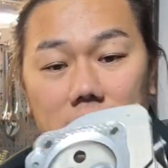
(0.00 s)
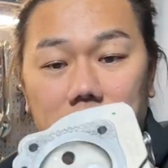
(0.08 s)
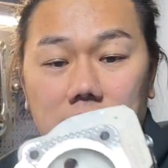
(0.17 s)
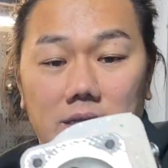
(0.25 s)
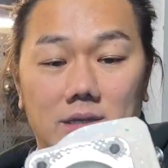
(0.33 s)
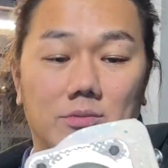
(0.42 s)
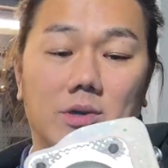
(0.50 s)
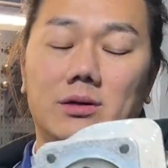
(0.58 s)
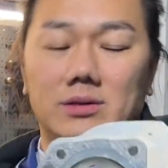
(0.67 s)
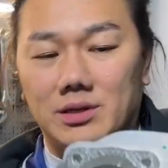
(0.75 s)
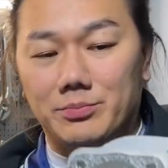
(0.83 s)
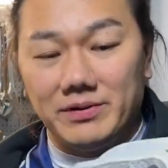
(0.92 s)
Okay, well
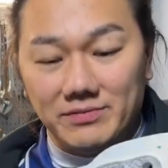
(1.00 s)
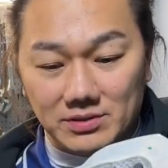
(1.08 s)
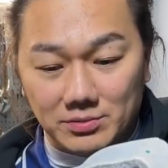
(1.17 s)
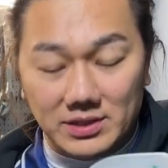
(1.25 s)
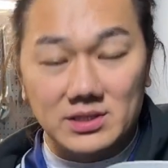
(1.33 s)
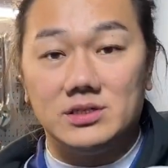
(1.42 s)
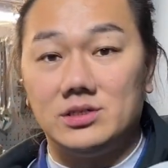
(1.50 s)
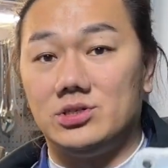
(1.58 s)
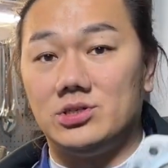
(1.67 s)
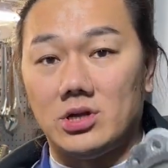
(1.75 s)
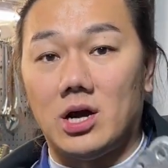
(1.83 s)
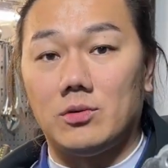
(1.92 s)
not the previous one, this is a
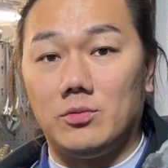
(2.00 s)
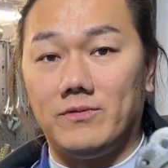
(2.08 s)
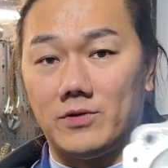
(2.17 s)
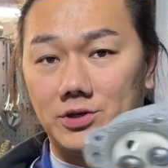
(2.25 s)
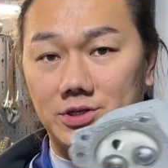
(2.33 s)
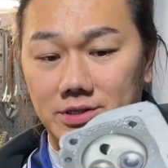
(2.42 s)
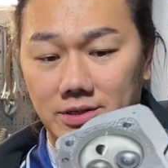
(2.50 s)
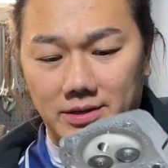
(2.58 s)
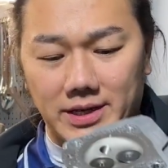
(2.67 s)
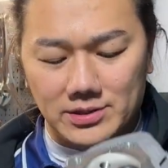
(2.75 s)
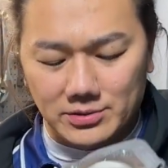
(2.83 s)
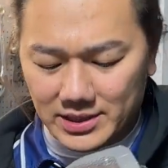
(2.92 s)
stock version.
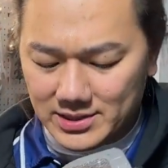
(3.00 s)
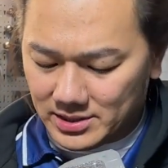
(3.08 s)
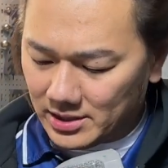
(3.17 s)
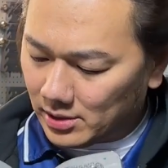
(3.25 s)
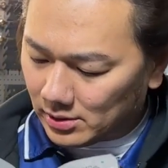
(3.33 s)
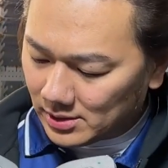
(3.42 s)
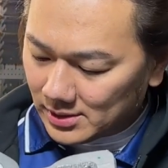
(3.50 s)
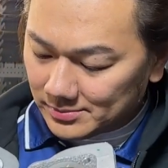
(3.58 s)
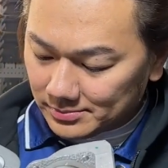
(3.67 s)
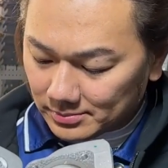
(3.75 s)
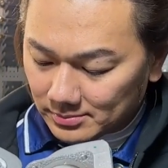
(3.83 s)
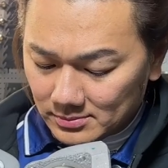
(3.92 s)
Okay, so you can tell
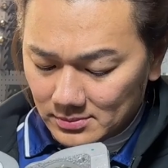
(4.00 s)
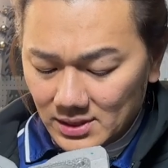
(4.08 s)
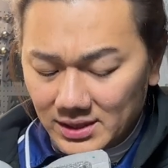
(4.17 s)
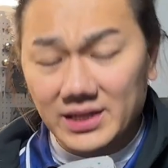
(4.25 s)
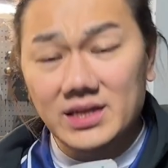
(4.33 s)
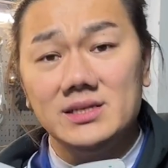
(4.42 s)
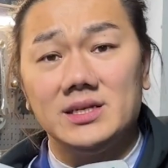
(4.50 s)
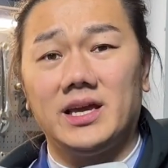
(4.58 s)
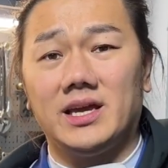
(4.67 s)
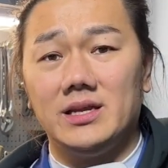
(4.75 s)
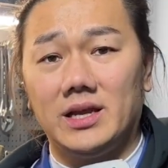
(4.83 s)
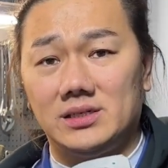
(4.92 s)
the intake
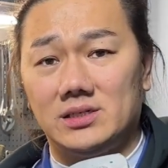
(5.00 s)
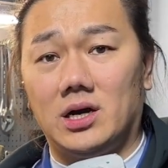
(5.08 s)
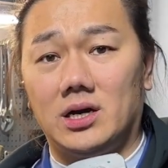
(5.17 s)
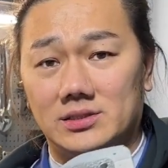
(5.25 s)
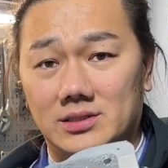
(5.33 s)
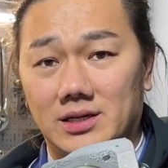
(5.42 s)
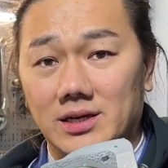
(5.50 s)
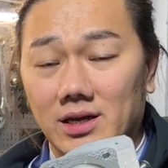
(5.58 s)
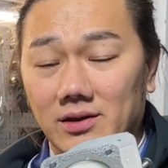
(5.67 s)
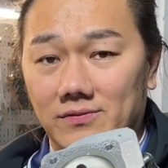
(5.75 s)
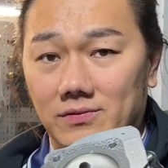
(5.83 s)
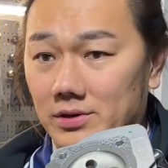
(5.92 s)
and exhaust
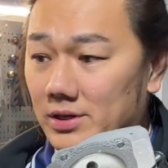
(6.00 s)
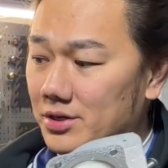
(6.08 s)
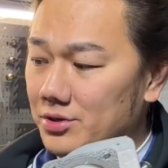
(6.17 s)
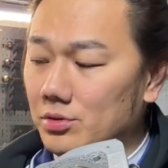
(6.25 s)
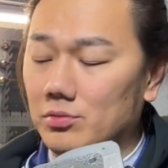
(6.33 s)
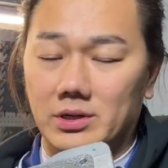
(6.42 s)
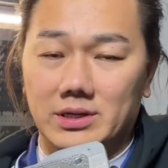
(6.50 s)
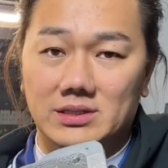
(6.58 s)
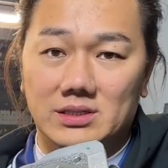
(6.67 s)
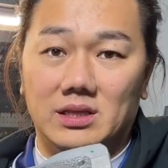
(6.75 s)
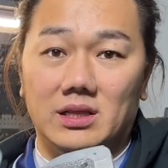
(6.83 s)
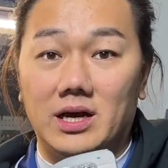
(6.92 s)
for the new one is
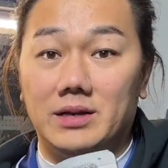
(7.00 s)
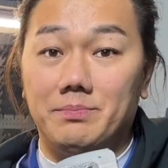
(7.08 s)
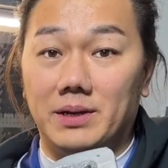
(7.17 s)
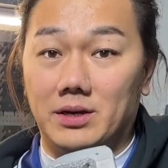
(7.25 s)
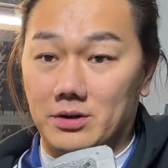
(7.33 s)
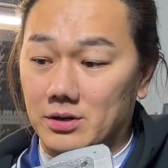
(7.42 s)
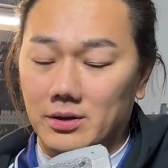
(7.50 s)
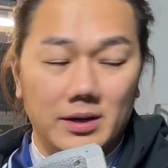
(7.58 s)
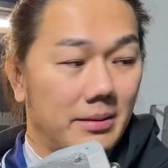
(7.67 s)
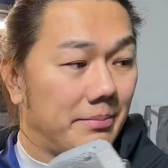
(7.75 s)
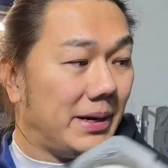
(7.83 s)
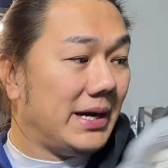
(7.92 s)
a lot bigger,
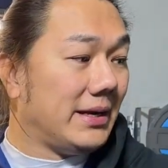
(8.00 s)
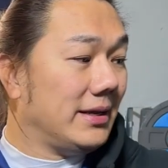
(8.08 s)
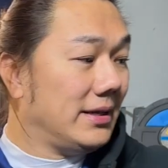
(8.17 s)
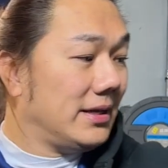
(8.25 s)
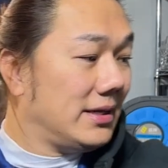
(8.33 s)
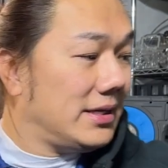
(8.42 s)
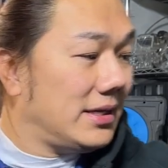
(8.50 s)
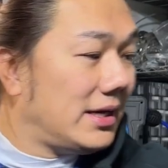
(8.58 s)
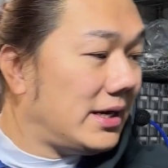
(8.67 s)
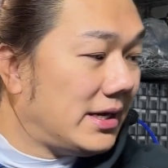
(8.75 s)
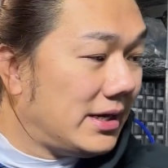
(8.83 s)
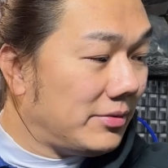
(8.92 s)
but
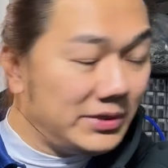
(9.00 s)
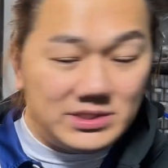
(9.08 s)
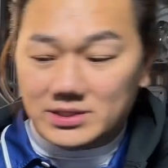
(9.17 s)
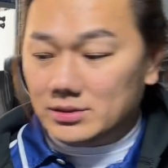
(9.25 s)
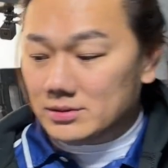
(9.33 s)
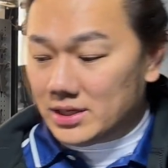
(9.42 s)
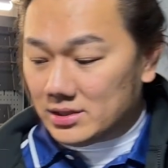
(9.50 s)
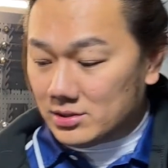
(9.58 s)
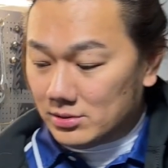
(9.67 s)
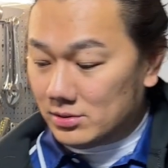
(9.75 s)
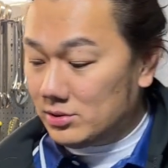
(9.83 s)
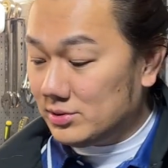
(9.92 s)
uh, we still need
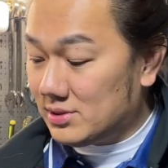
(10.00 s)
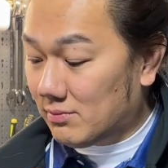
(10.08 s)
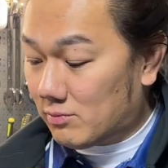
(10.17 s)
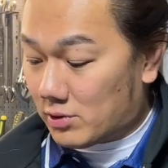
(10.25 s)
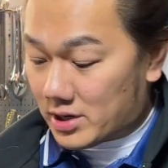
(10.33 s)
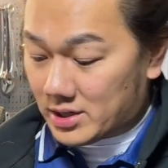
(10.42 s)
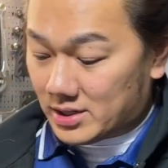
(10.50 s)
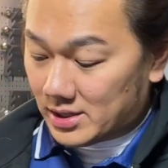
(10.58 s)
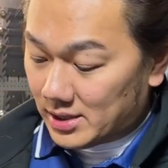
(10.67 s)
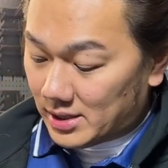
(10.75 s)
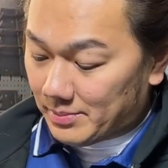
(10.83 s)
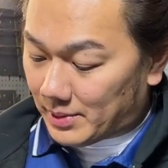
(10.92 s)
to do some work
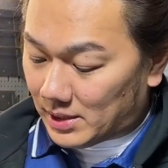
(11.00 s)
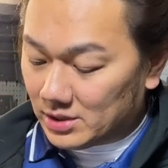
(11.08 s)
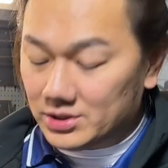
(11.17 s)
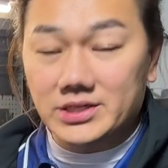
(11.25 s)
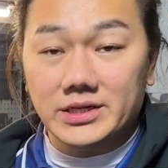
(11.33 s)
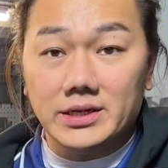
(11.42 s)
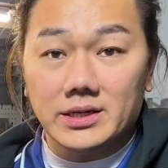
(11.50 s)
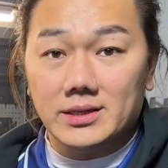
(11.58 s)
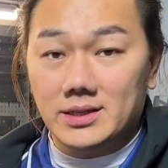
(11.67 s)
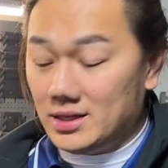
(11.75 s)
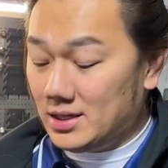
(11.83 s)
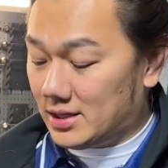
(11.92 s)
polishing
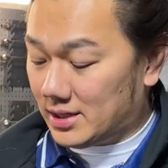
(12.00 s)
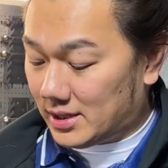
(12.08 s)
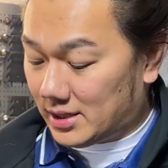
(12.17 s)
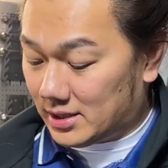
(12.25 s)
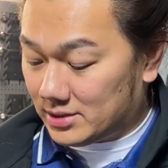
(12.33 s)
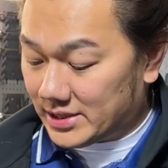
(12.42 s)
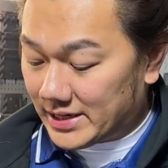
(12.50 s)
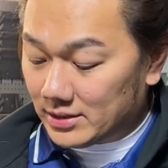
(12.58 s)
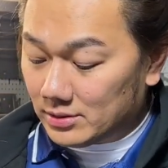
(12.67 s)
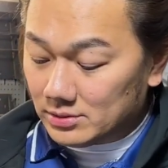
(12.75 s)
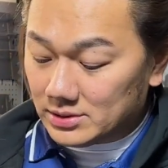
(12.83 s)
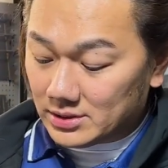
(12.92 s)
the uh,
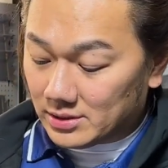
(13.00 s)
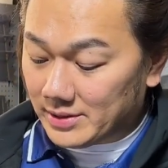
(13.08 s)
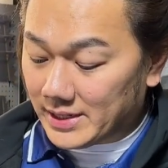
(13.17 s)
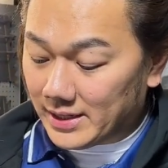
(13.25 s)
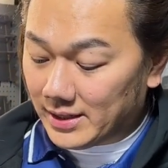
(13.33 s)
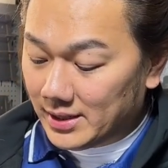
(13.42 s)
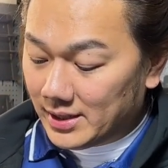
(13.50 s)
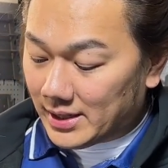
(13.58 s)
channels and all that.